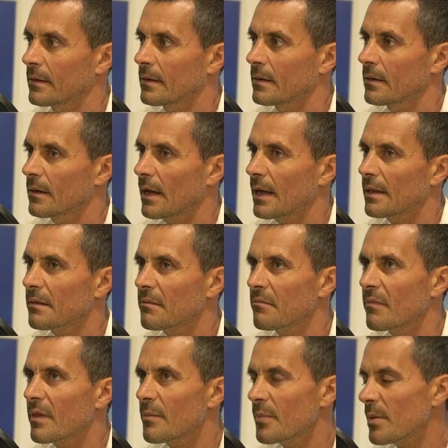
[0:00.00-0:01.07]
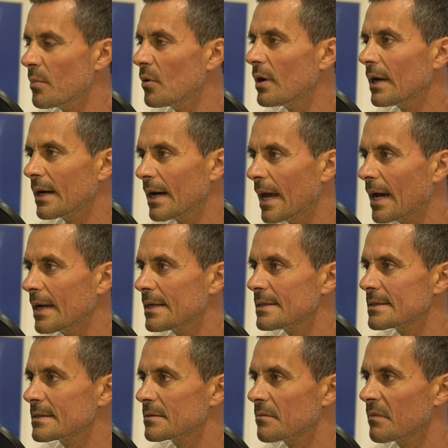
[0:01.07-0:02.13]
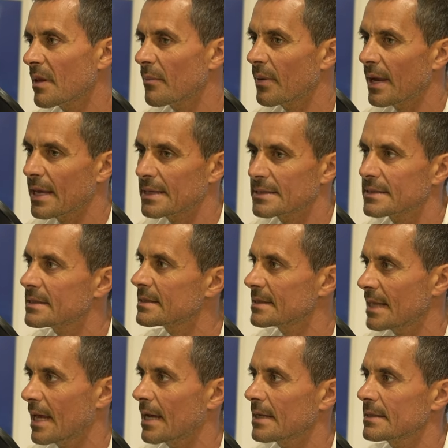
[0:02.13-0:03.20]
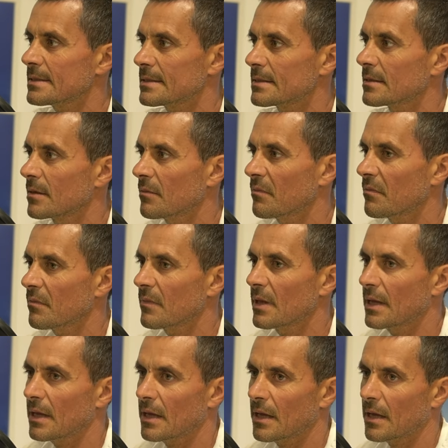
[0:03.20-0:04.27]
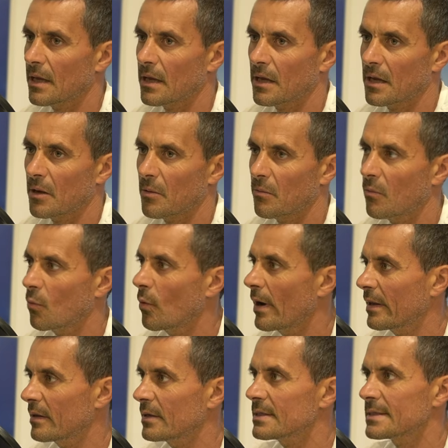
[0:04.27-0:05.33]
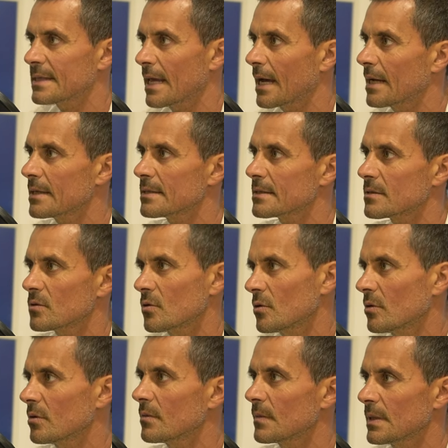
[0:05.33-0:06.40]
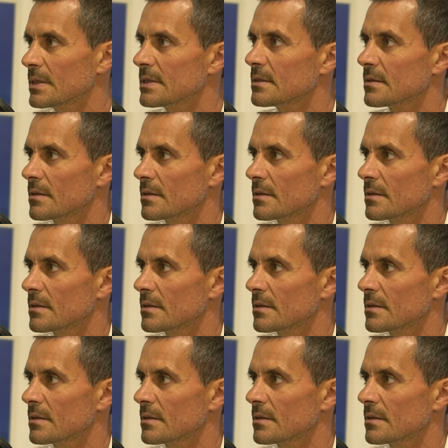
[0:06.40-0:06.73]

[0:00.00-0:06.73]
Okay. And the people are nice, the place is nice, the weather is nice, so it's